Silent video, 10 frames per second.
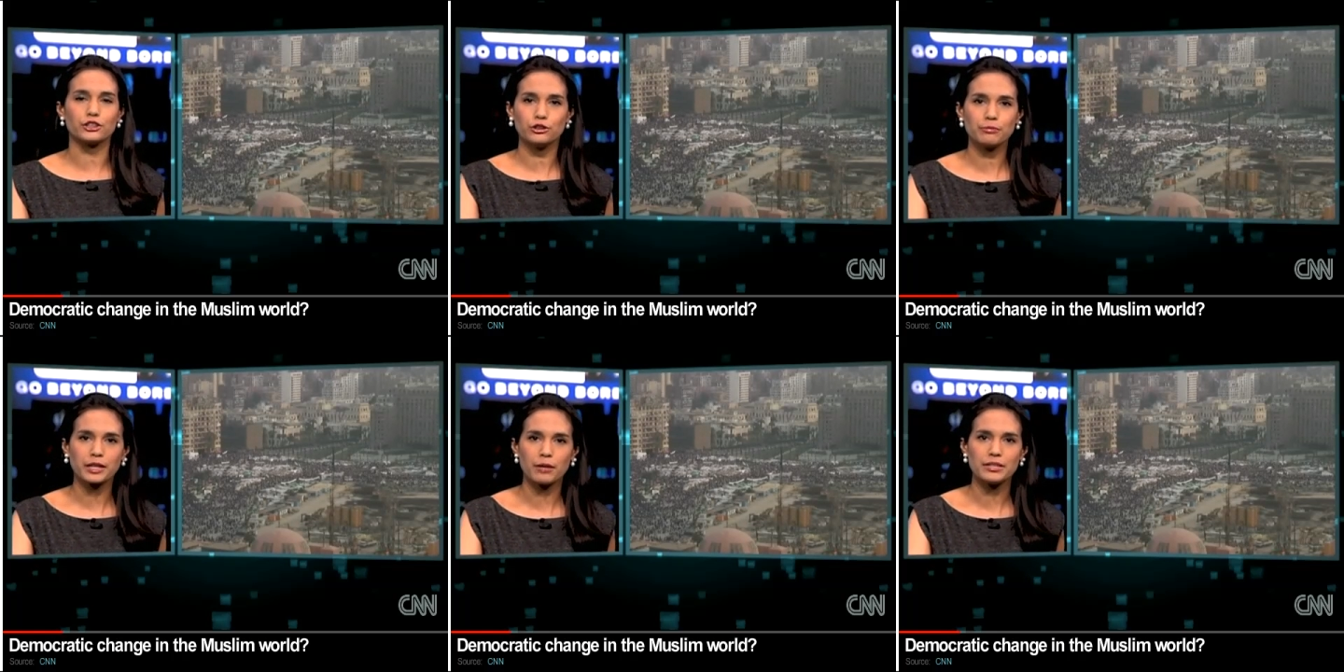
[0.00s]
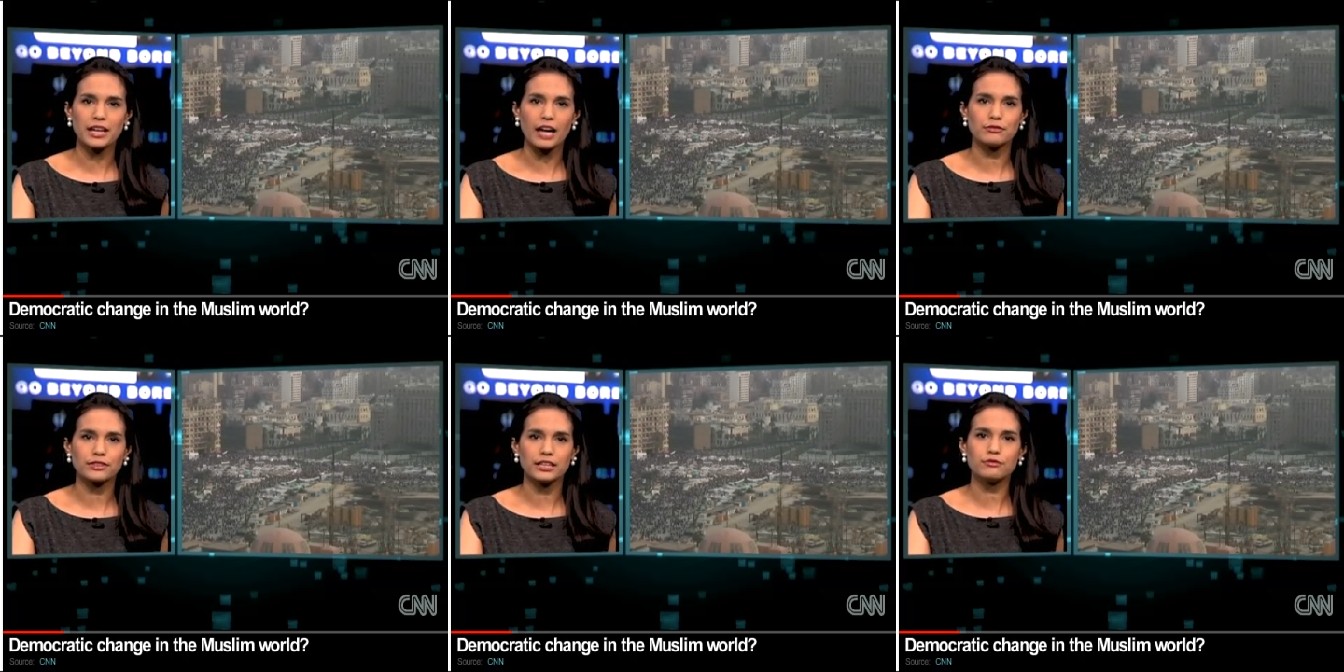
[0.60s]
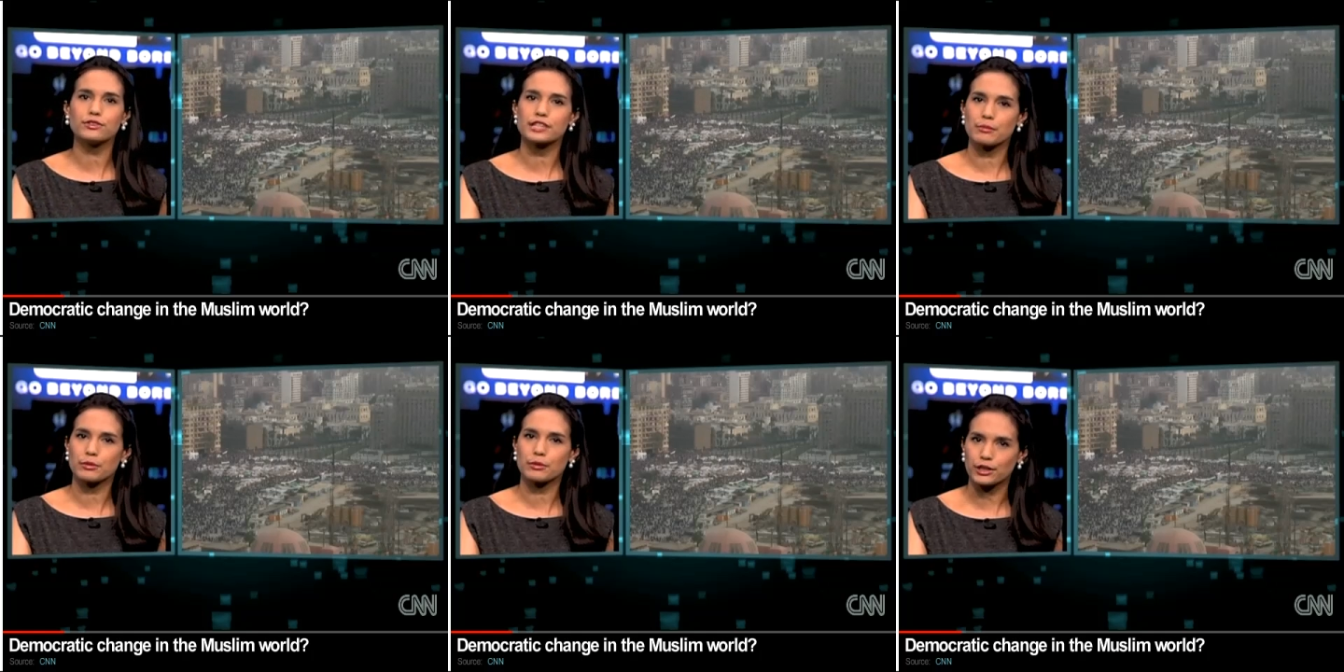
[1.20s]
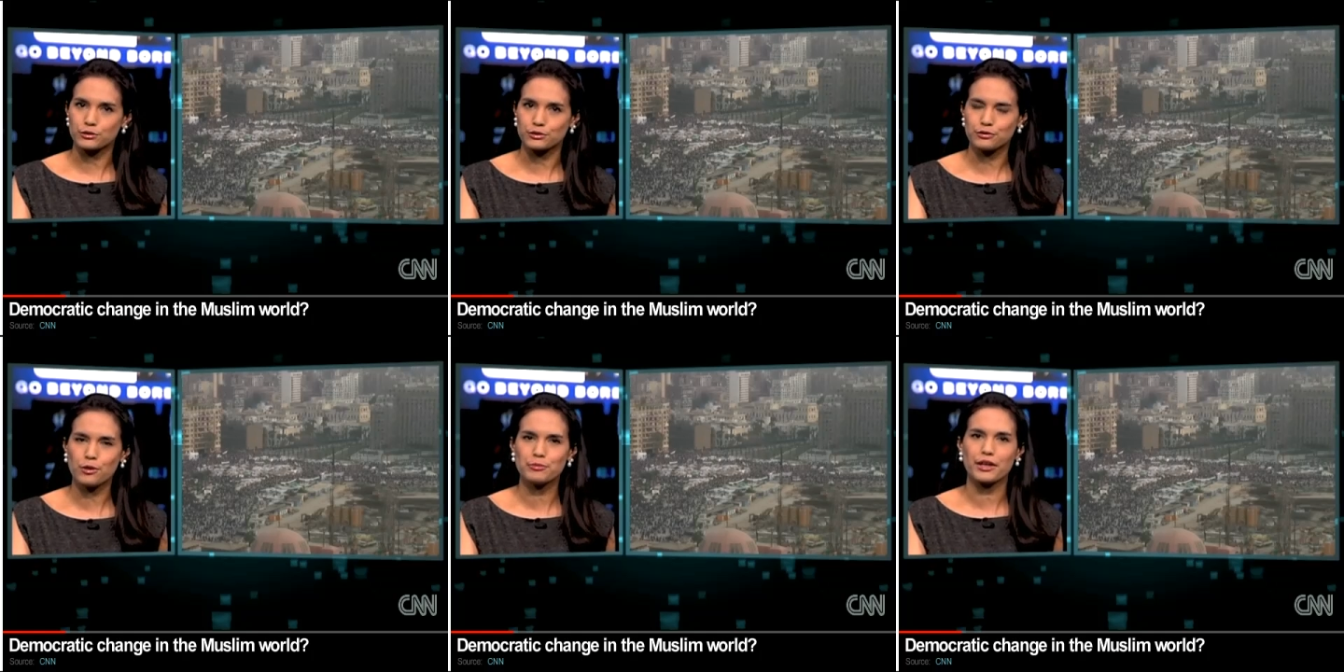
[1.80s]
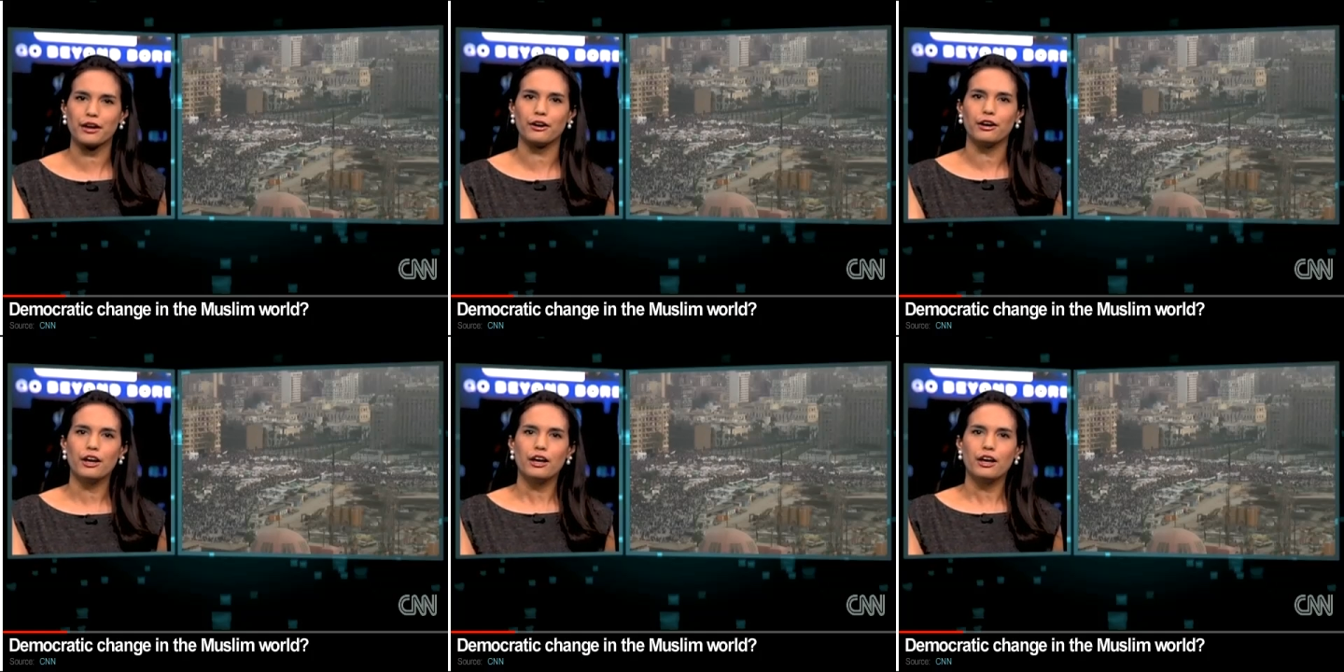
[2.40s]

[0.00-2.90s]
You have become an advocate for democratic reform there.